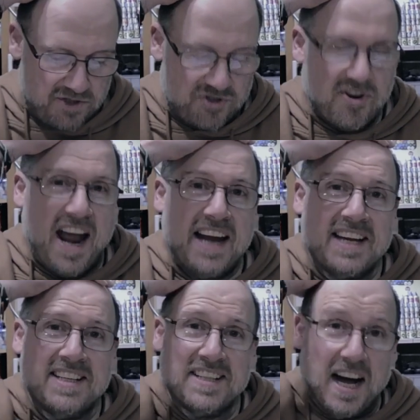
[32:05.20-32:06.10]
drag
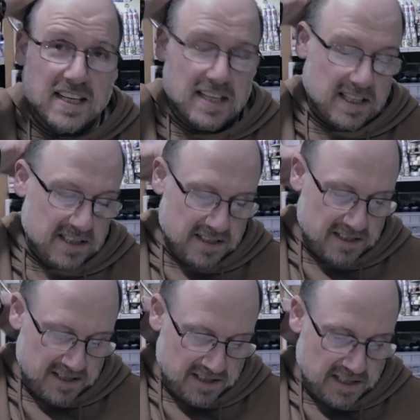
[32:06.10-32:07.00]
Duncan
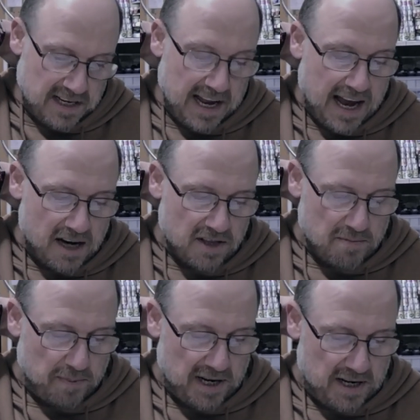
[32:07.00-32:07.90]
out of the
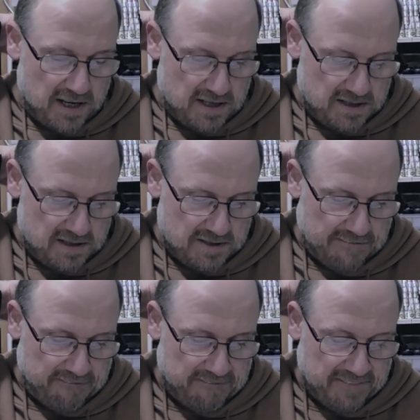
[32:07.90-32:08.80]
bar
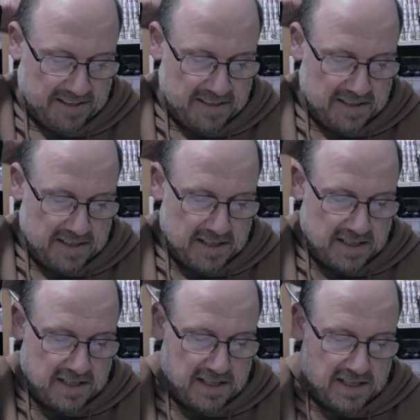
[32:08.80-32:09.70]

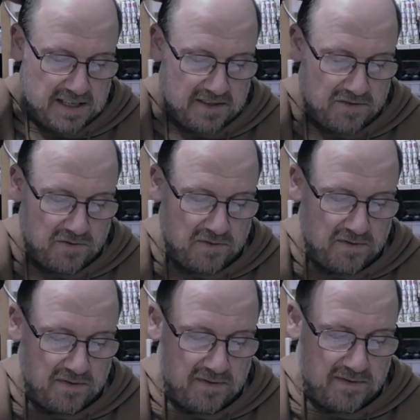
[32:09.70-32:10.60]
uh,
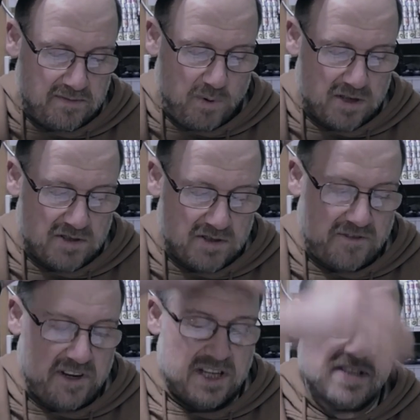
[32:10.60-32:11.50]
whilst
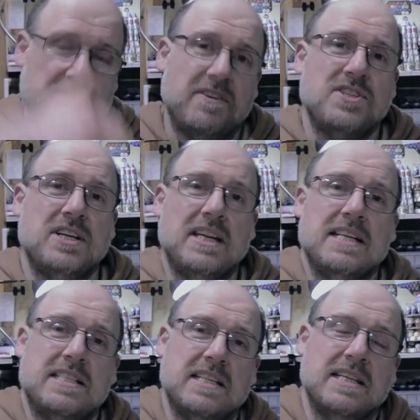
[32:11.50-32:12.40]
first fishing
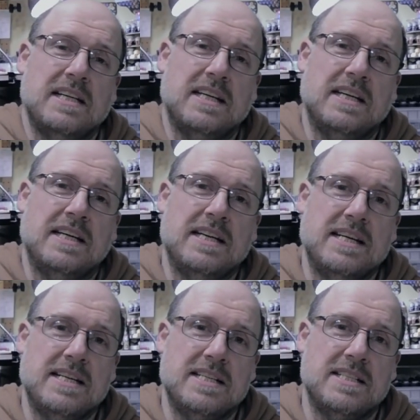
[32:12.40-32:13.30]
into uh,
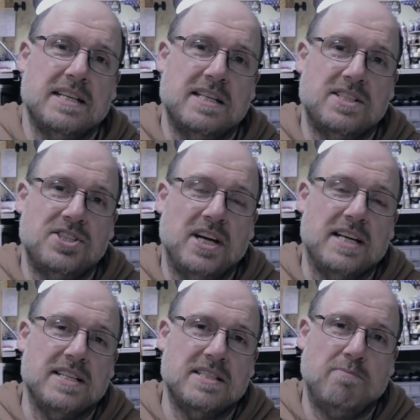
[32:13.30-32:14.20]
his uh,
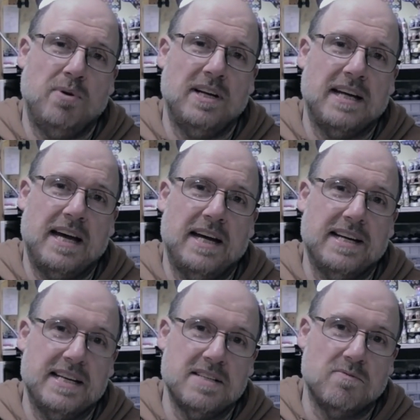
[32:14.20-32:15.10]
jeans, pulling out
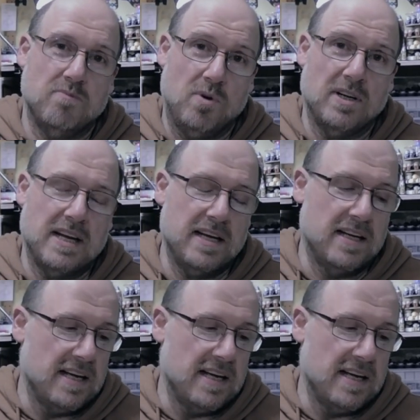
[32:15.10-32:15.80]
his wallet